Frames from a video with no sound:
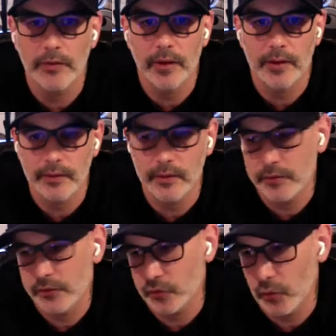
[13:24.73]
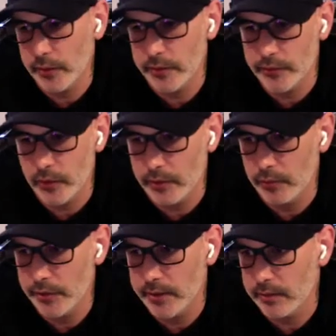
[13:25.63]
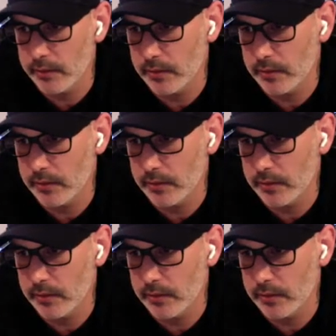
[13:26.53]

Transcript: Like the story started, it was like,